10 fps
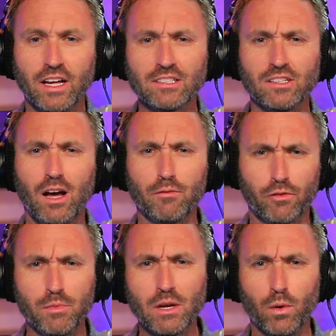That's not
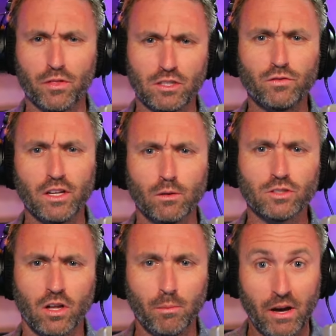for me what this video is
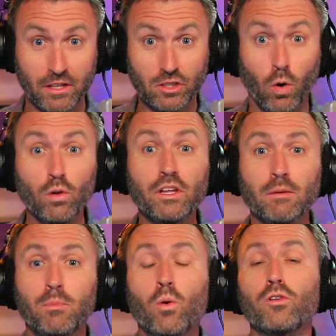all about. It's only
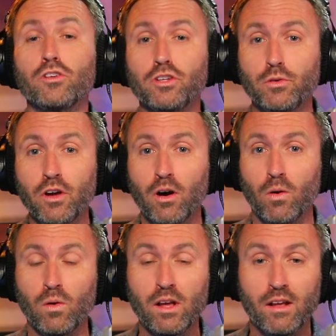important you
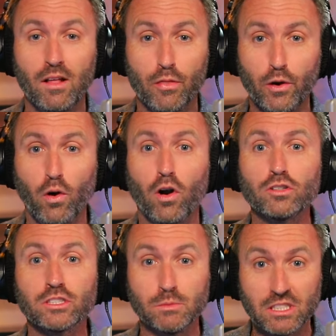know there
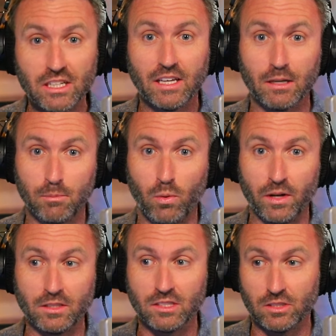are some sticking
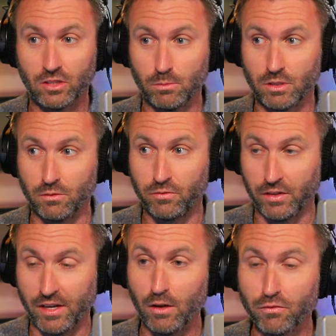points in terms of
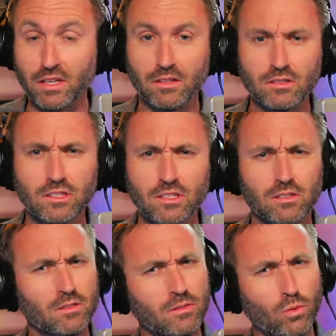Philadelphians.
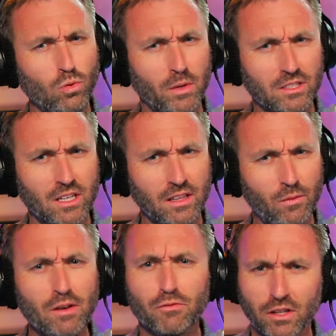Ooh, am I saying that
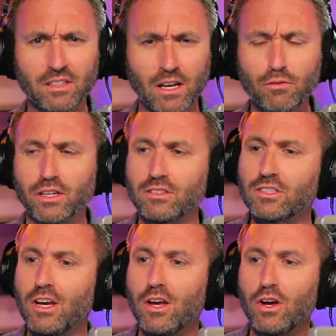right? Philadelphians
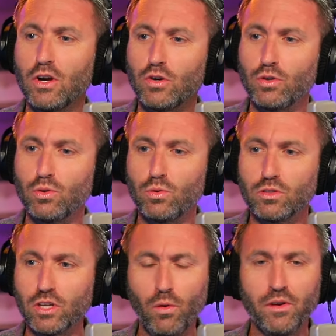who
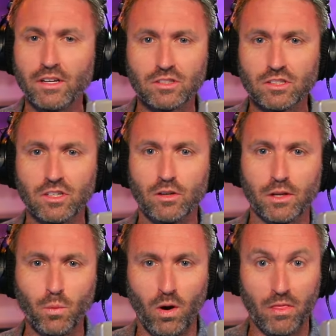don't
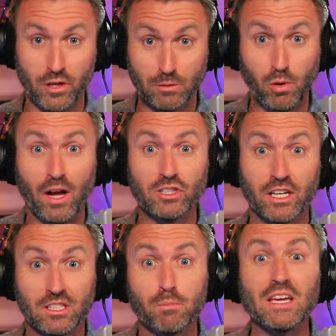necessarily want this
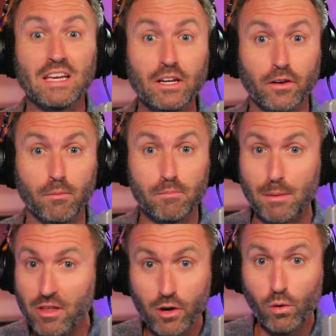project to be here.
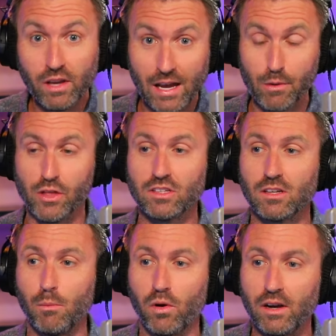Maybe they're okay with it
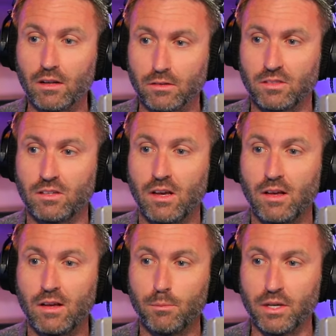somewhere else,
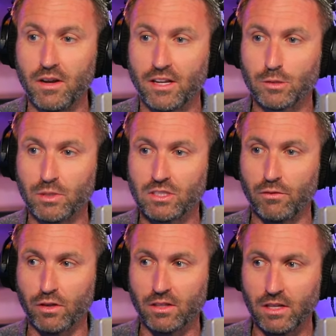but not
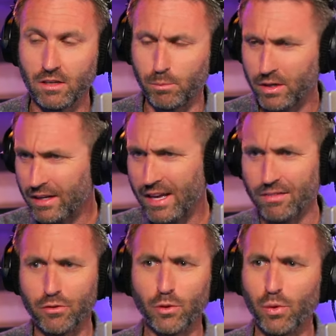specifically here. But
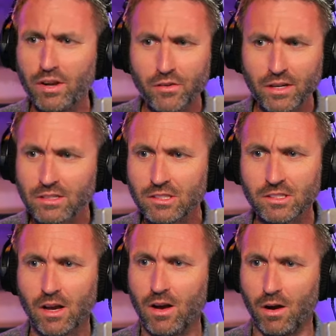again, the
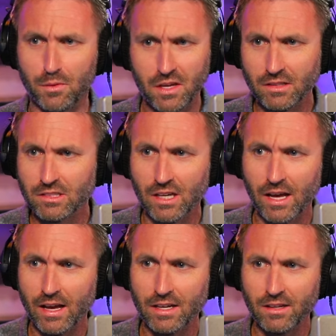renderings on the
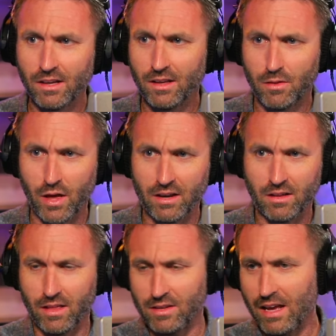inside, that
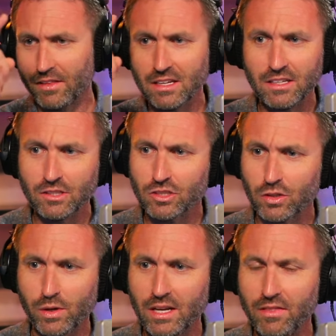LED
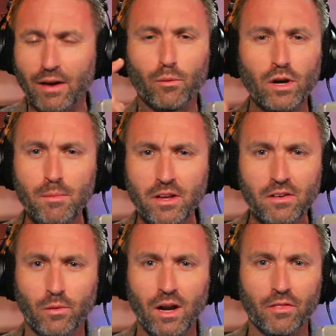screen, that
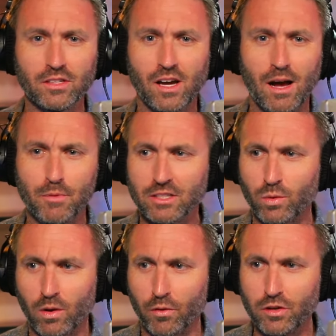ribbon around the top, that's
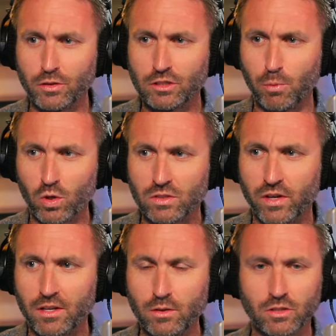what all the new sports
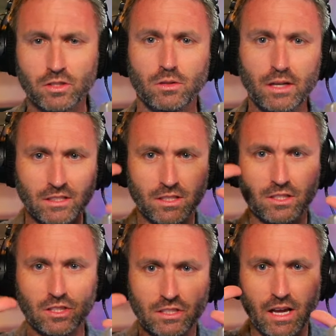venues are doing. It's
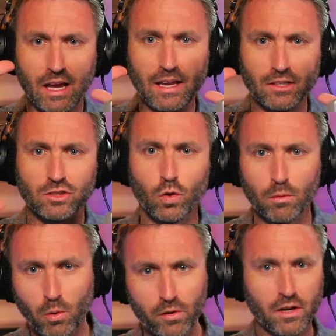not just a hanging
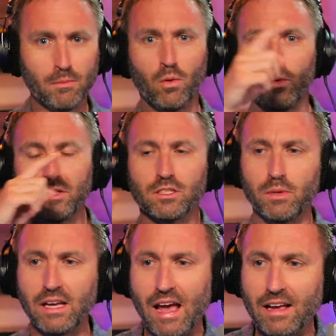scoreboard anymore. It's a
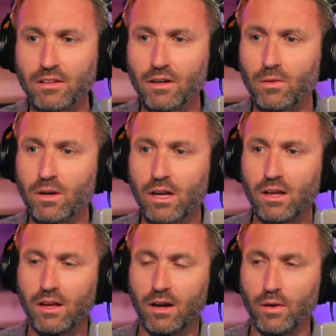big halo
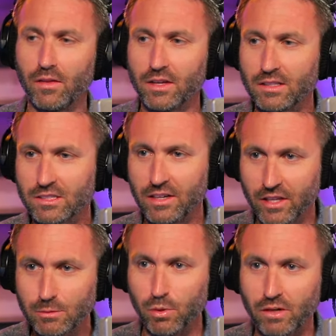around the inside.
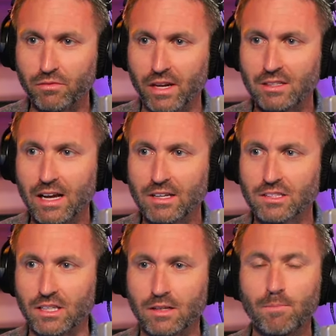That's pretty
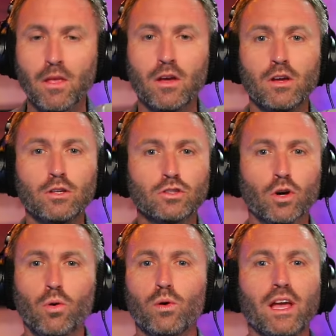fantastic.
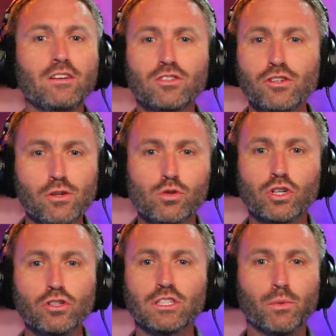So enter New
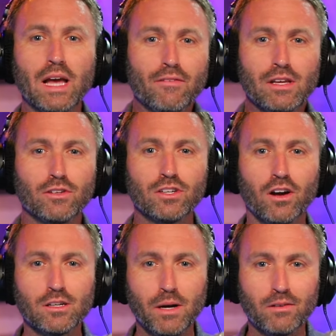Jersey. We haven't even
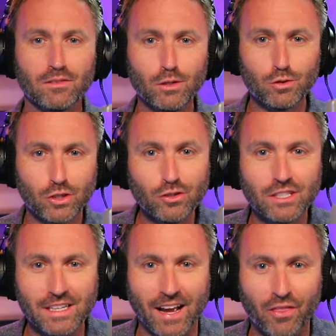talked about New
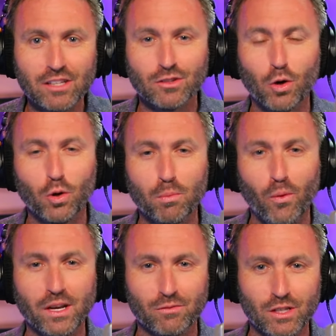Jersey yet. That's the whole
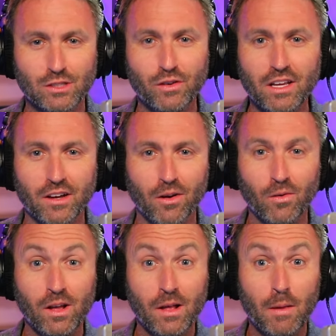point of this video.